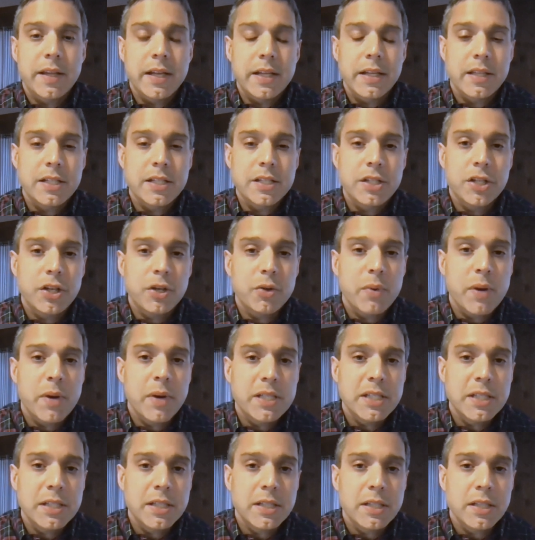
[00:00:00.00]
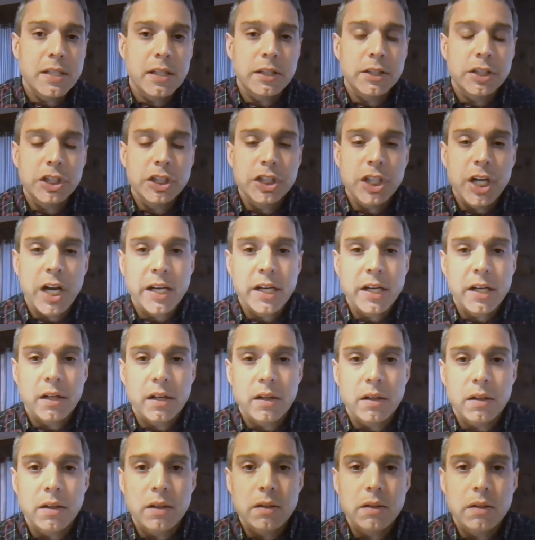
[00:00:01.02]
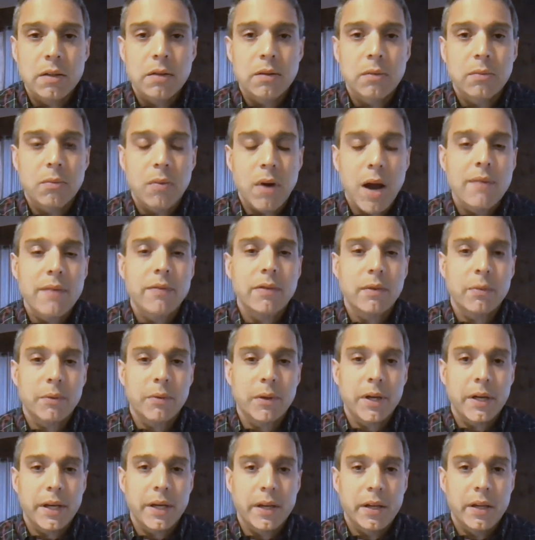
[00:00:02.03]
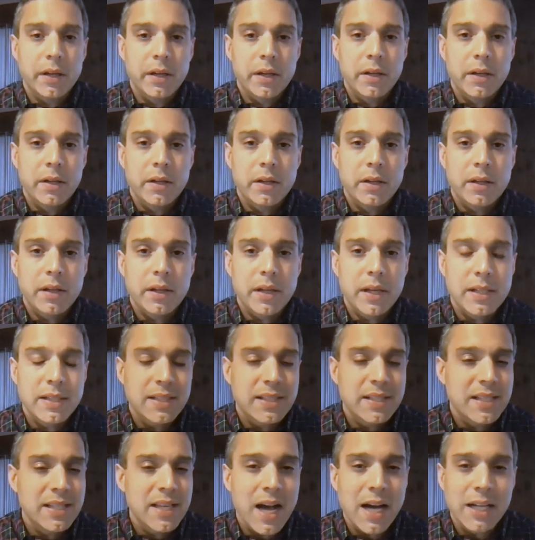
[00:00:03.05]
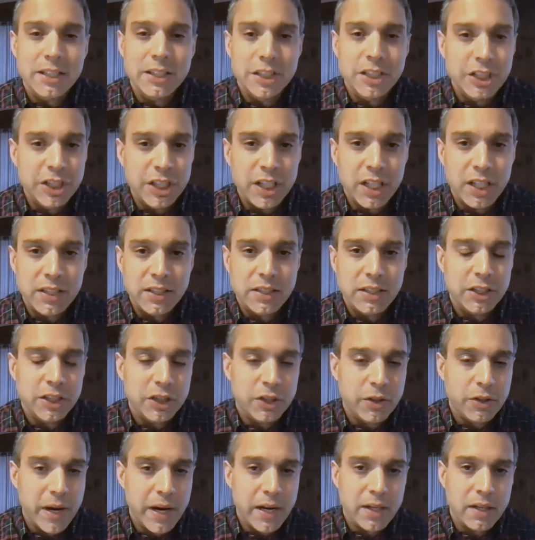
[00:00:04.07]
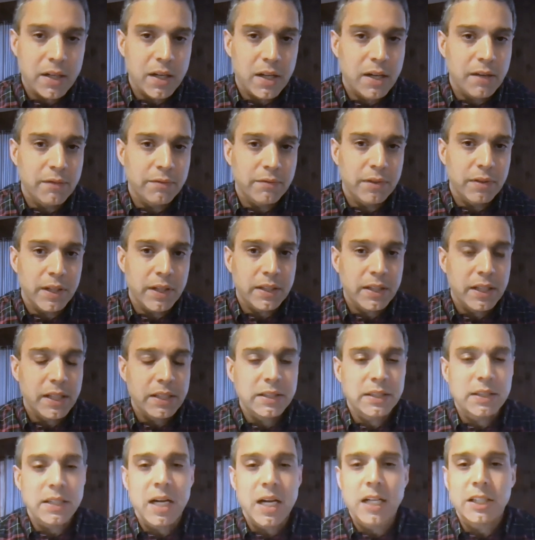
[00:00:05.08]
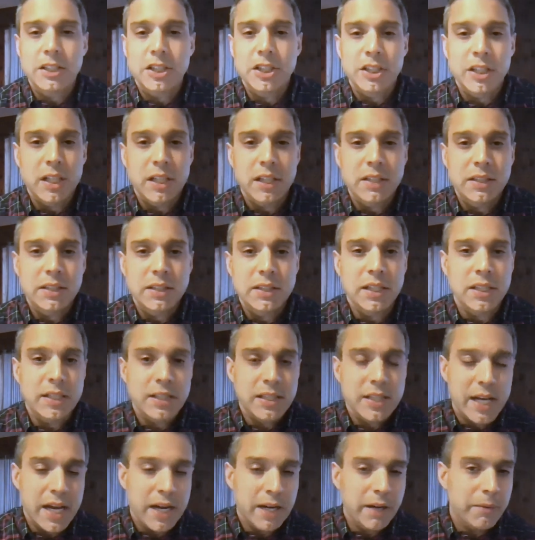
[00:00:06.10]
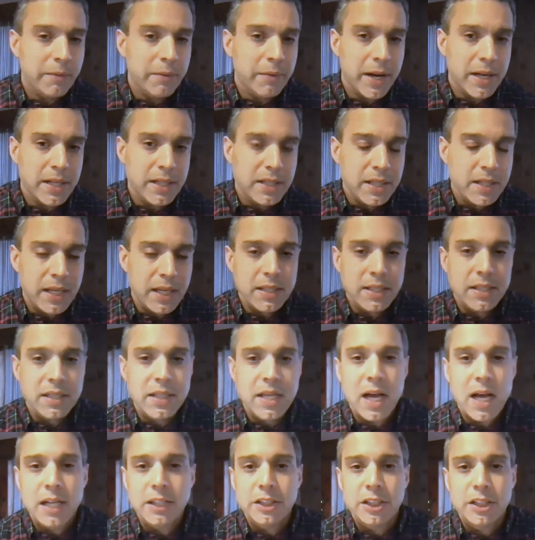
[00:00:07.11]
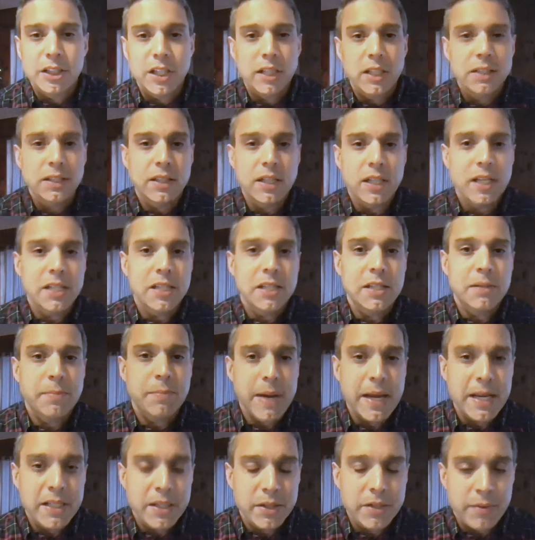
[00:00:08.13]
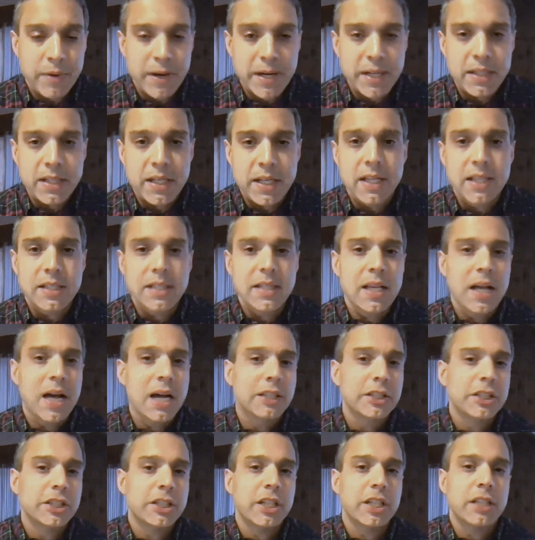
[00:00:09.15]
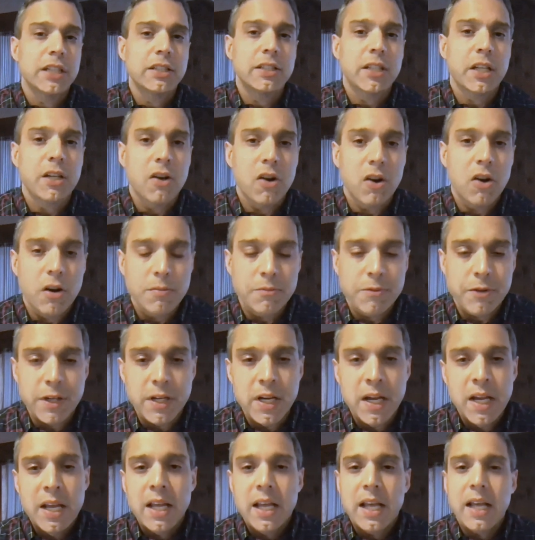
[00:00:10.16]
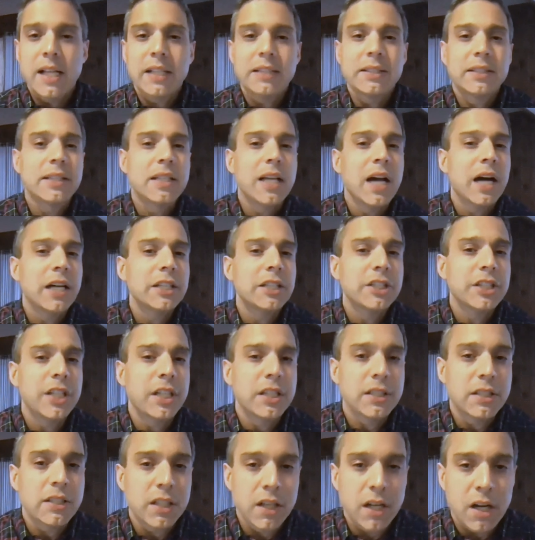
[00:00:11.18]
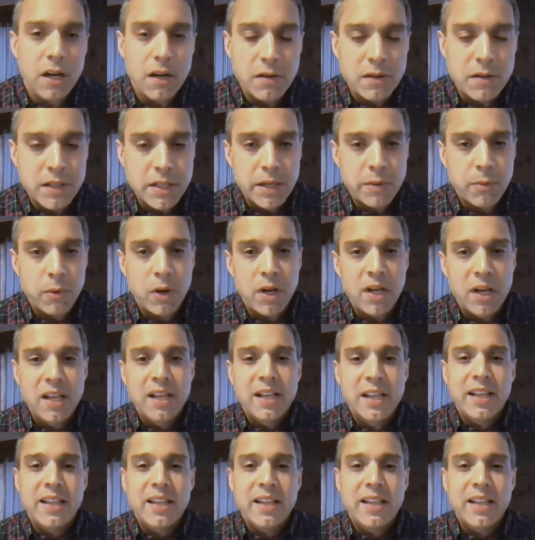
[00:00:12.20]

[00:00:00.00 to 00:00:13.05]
that this US-China rivalry is not just a trade conflict. It's not just a tech race. It's not just a space race. It's not just an arms race. It's not just a currency war.